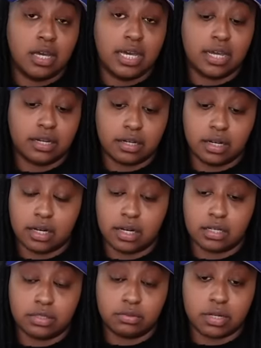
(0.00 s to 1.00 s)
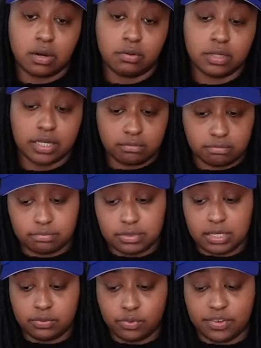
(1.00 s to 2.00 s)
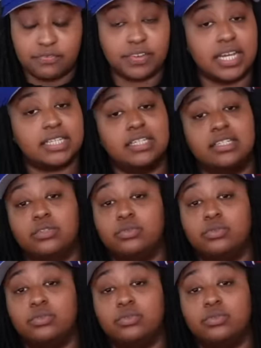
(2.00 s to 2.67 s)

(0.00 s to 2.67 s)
and uh, you know, it it reflecting.